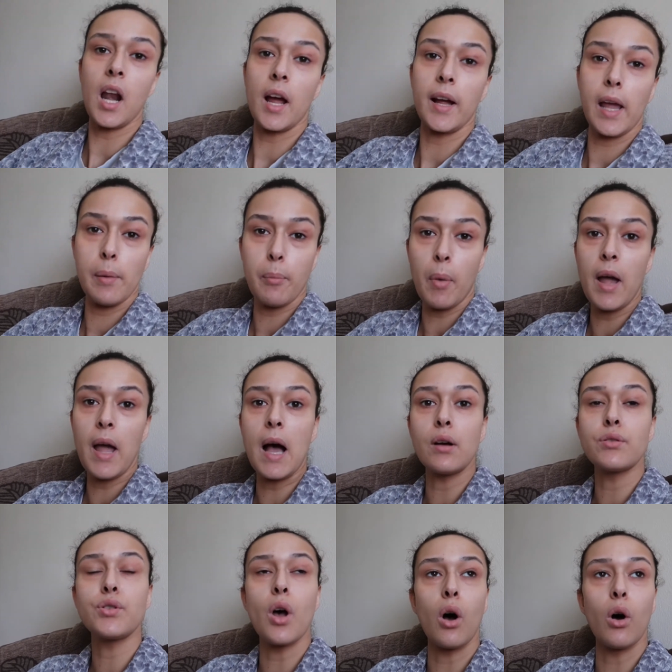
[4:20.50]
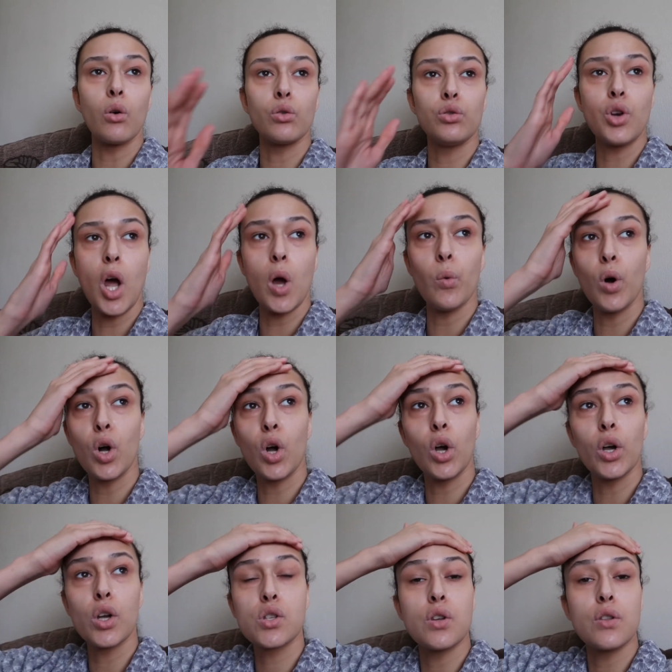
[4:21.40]
like in my household no one
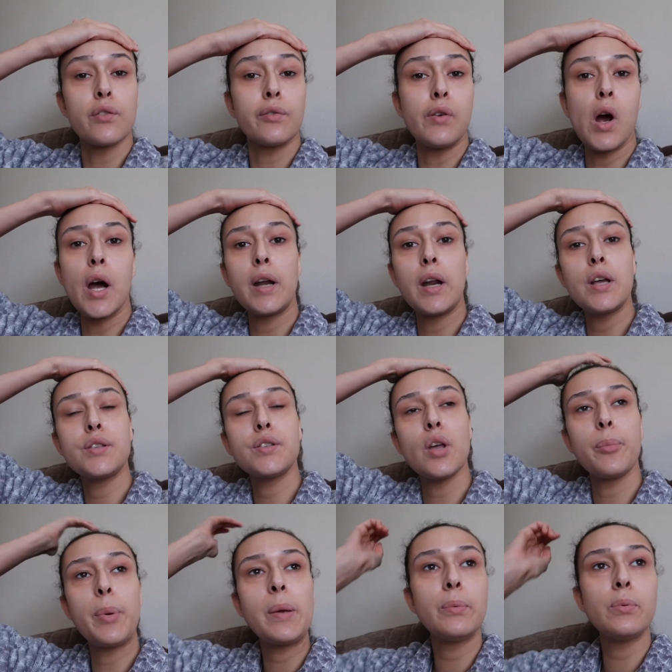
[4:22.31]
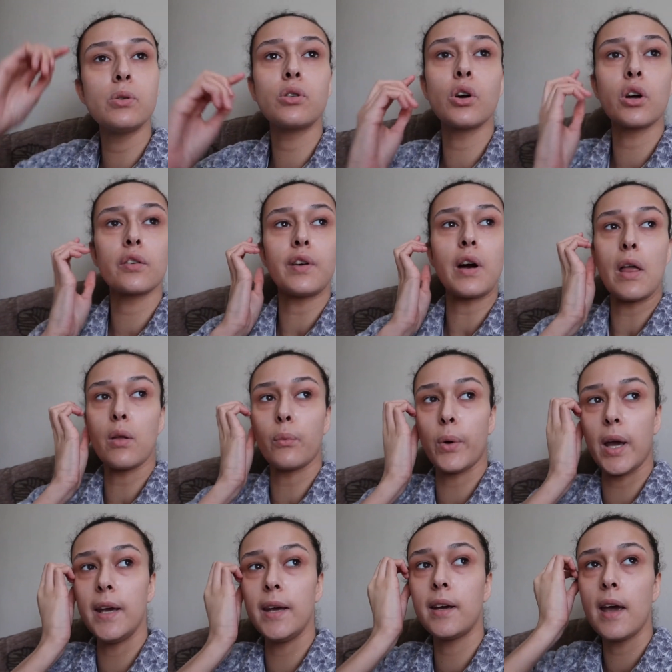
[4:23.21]
cooks on the Friday so people will cook throughout the
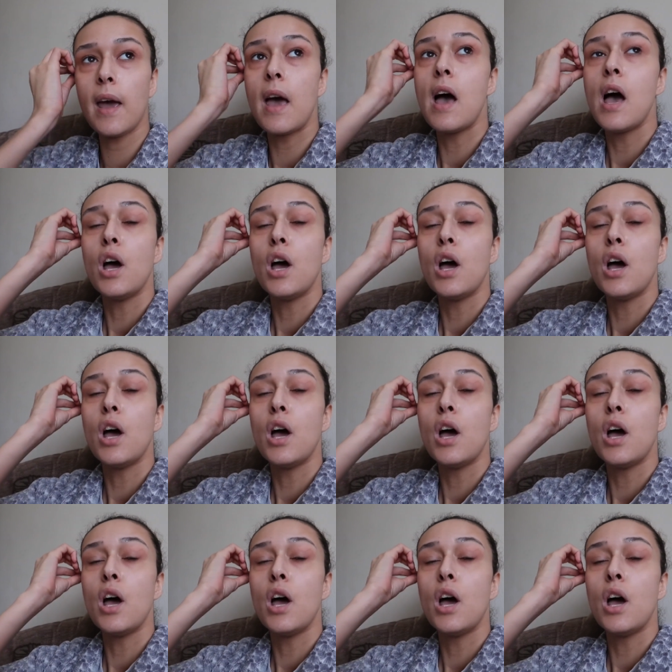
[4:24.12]
week